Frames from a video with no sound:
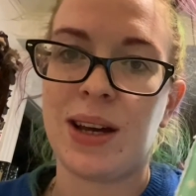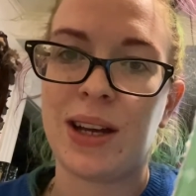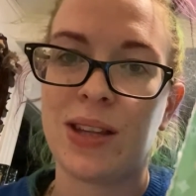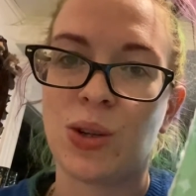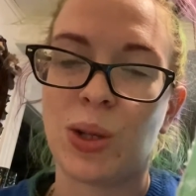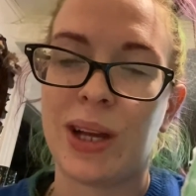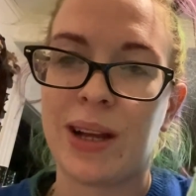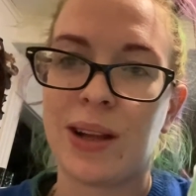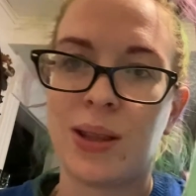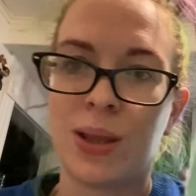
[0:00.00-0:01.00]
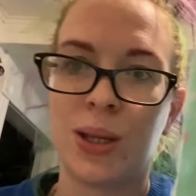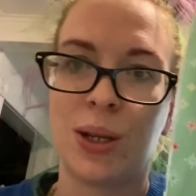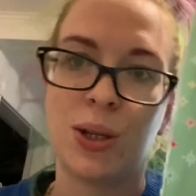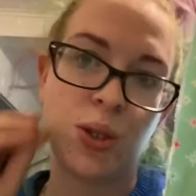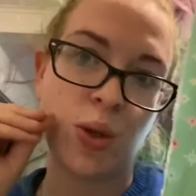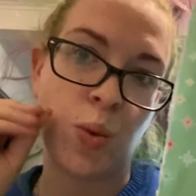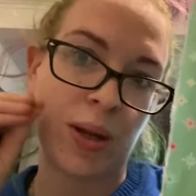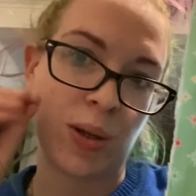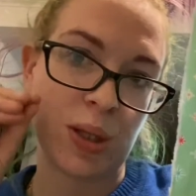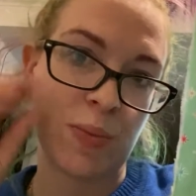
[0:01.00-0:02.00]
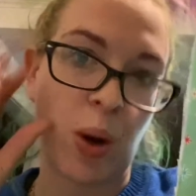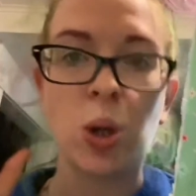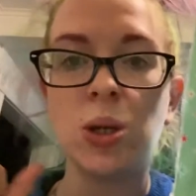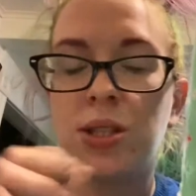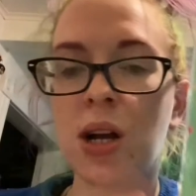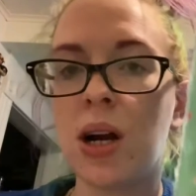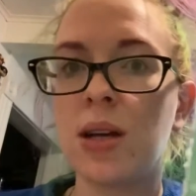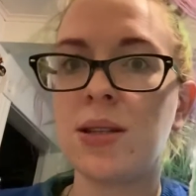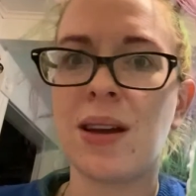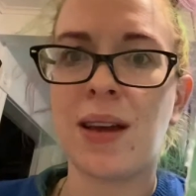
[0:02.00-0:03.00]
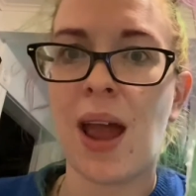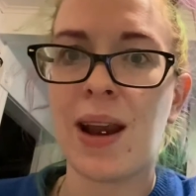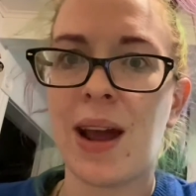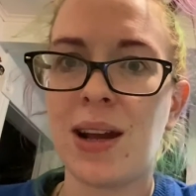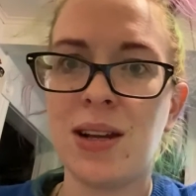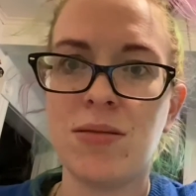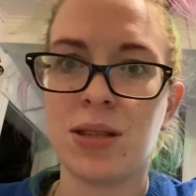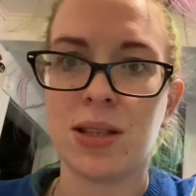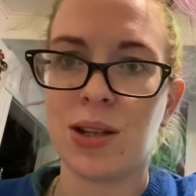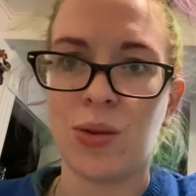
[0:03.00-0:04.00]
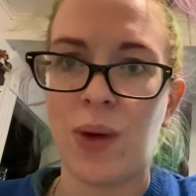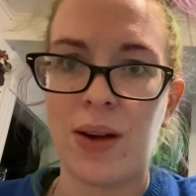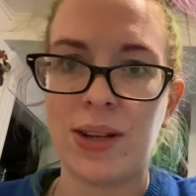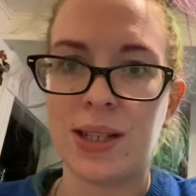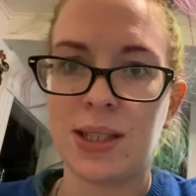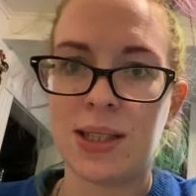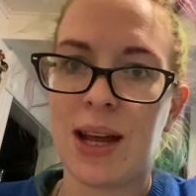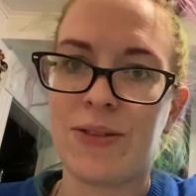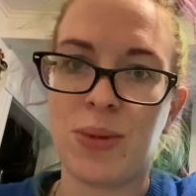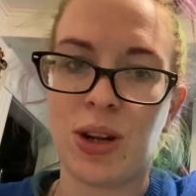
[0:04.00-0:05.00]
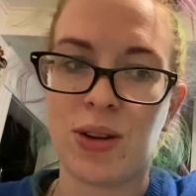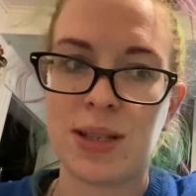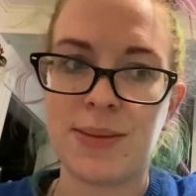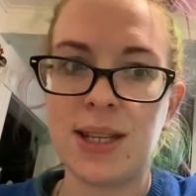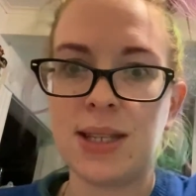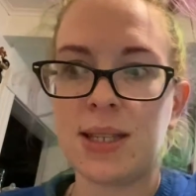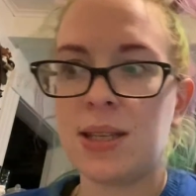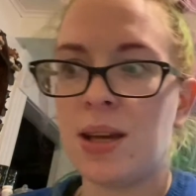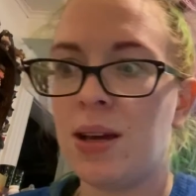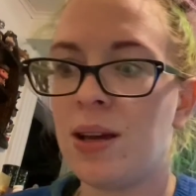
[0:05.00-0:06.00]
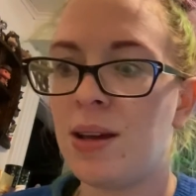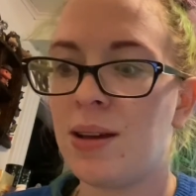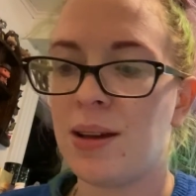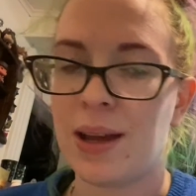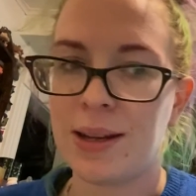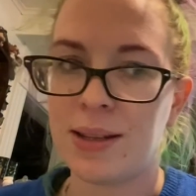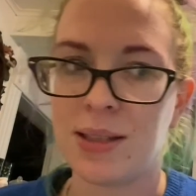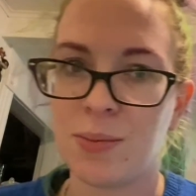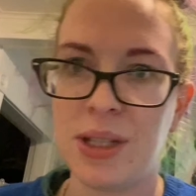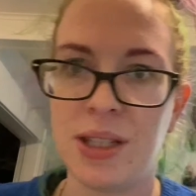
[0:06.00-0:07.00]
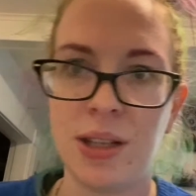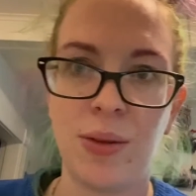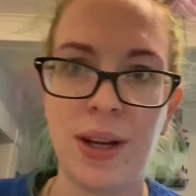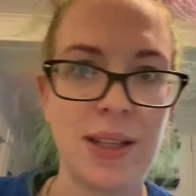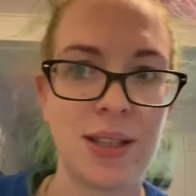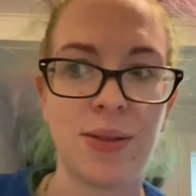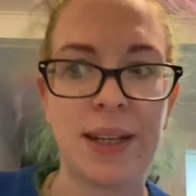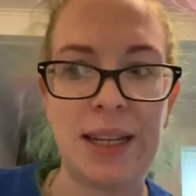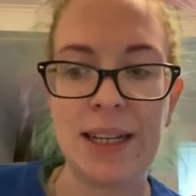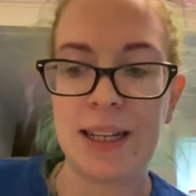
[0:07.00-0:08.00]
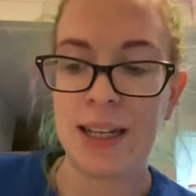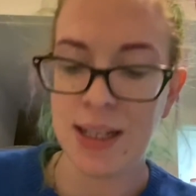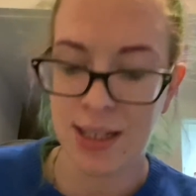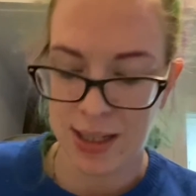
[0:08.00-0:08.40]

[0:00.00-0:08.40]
And they're like the twinkle sparkle stars. Again, I can use this year round. It doesn't have to be Christmas. And it's minty green, so I needed it.